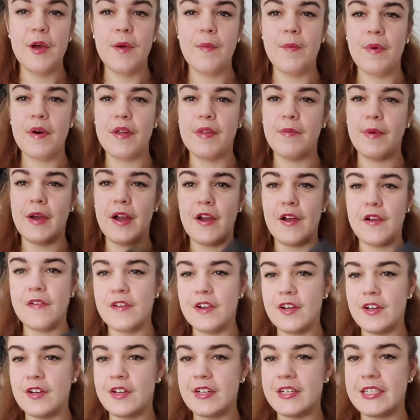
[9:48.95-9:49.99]
But my
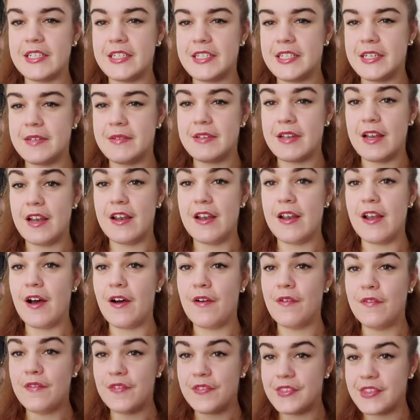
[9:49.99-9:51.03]
overlocker doesn't seem to
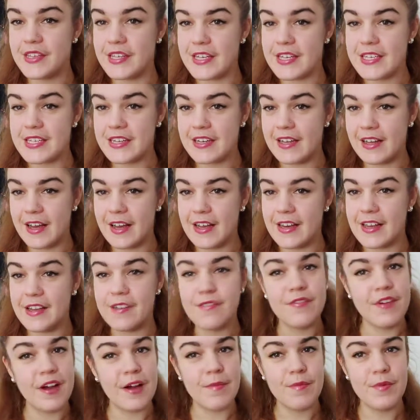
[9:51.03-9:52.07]
love this lining
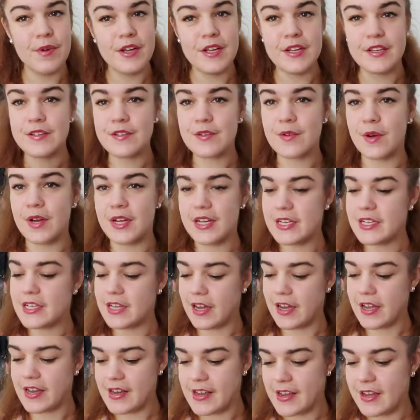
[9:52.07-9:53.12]
fabric, it's quite
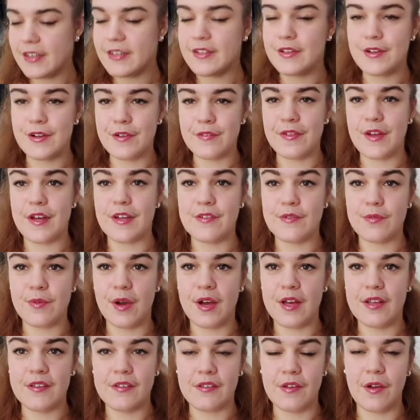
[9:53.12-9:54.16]
shiny, I don't know if that's
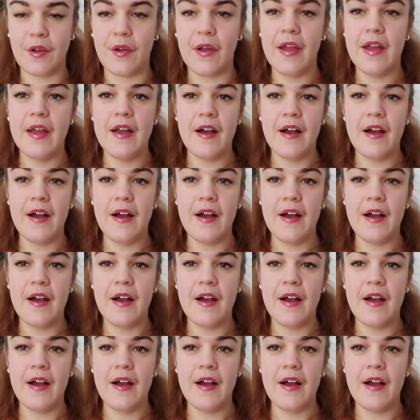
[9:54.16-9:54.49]
why, so